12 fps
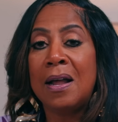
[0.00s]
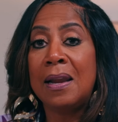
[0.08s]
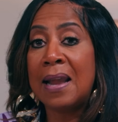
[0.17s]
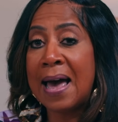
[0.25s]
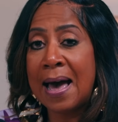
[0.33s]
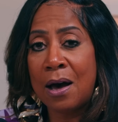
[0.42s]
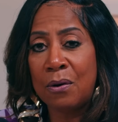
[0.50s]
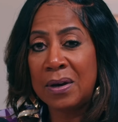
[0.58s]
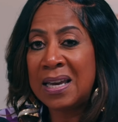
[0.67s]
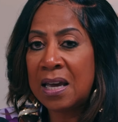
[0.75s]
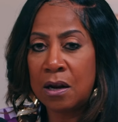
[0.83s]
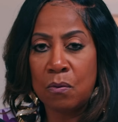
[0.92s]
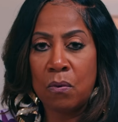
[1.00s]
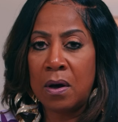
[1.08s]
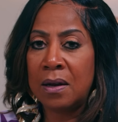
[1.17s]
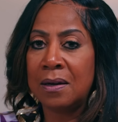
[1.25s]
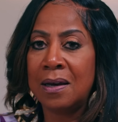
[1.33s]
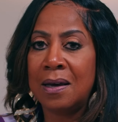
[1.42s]
allow
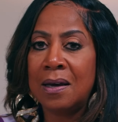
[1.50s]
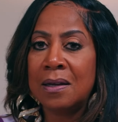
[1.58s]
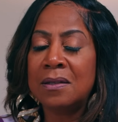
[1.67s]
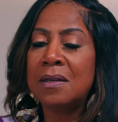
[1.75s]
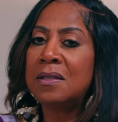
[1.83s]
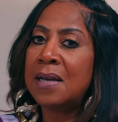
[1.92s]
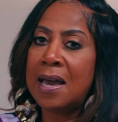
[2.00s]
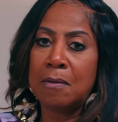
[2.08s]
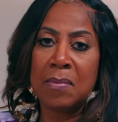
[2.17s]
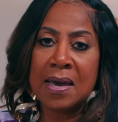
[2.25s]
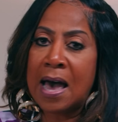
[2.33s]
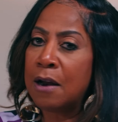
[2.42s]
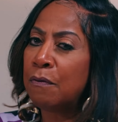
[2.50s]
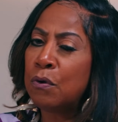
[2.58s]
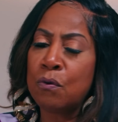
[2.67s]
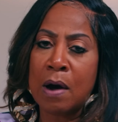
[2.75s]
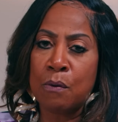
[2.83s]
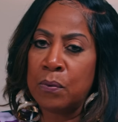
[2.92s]
anyone to take me out of
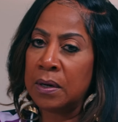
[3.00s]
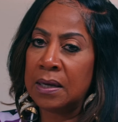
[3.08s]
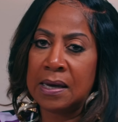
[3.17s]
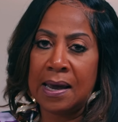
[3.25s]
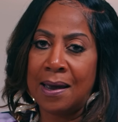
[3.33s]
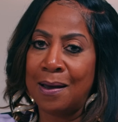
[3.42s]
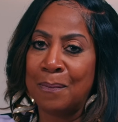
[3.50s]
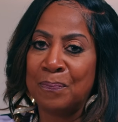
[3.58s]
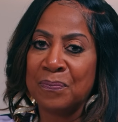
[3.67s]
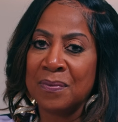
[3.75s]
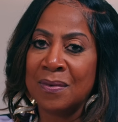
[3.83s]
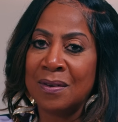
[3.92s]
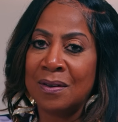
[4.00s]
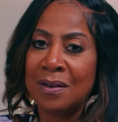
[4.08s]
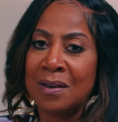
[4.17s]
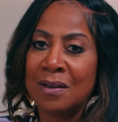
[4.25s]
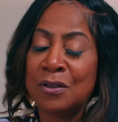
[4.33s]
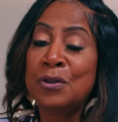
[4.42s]
who I really am.
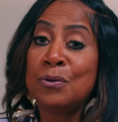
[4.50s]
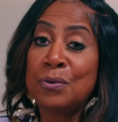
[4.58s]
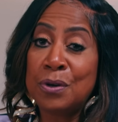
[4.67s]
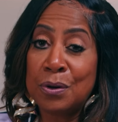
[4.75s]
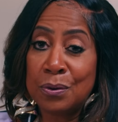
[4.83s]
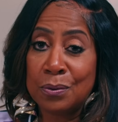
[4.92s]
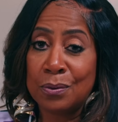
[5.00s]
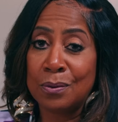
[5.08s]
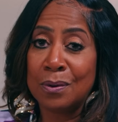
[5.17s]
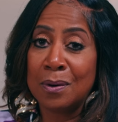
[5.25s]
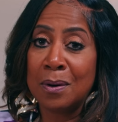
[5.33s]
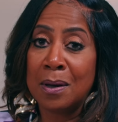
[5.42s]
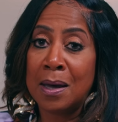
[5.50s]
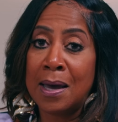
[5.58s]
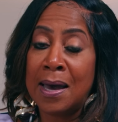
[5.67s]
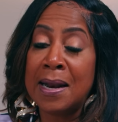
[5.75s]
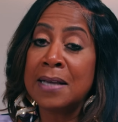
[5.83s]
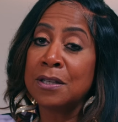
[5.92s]
Do you?
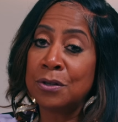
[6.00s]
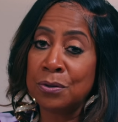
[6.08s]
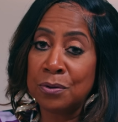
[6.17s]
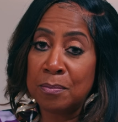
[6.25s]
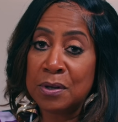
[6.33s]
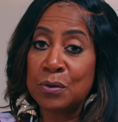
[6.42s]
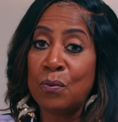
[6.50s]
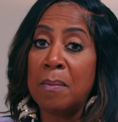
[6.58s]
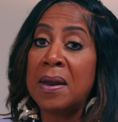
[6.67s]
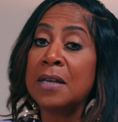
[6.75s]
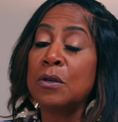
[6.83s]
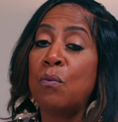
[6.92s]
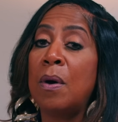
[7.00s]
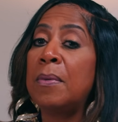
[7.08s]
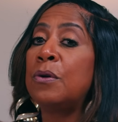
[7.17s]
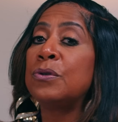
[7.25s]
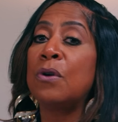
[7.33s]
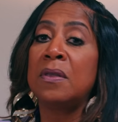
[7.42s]
And as a dunamis woman, as a
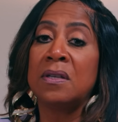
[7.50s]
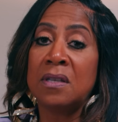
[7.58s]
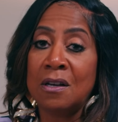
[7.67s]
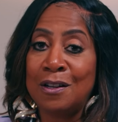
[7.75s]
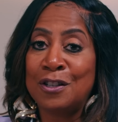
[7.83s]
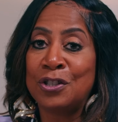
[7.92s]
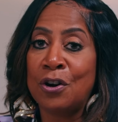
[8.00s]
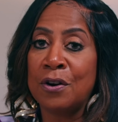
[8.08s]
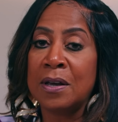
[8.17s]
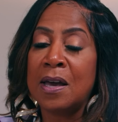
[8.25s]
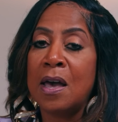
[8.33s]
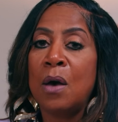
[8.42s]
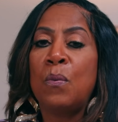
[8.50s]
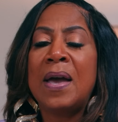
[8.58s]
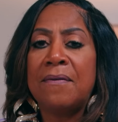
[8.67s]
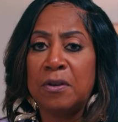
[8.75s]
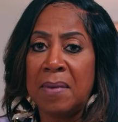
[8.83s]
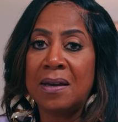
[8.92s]
woman who's on this healing journey, we
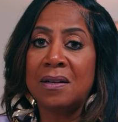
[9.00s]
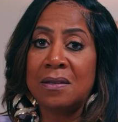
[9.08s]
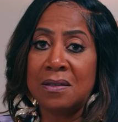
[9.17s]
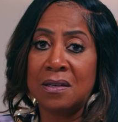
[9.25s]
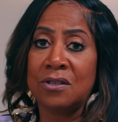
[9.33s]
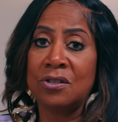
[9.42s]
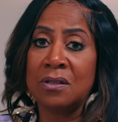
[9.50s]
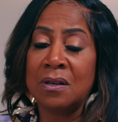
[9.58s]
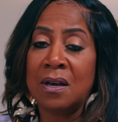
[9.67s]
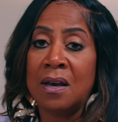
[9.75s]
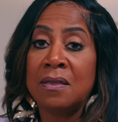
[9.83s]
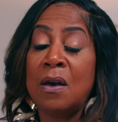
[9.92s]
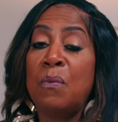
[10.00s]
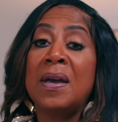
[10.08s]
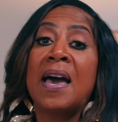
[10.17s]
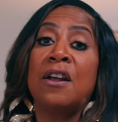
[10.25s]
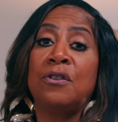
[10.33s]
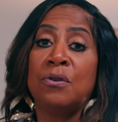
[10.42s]
have to make a decision that we
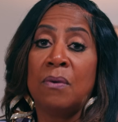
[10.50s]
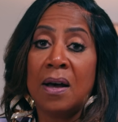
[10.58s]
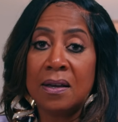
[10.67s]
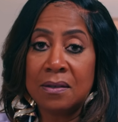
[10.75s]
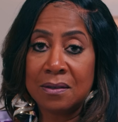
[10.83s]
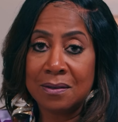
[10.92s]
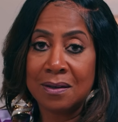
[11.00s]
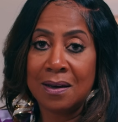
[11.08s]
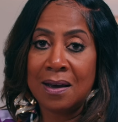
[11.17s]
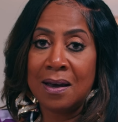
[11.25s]
got to do us.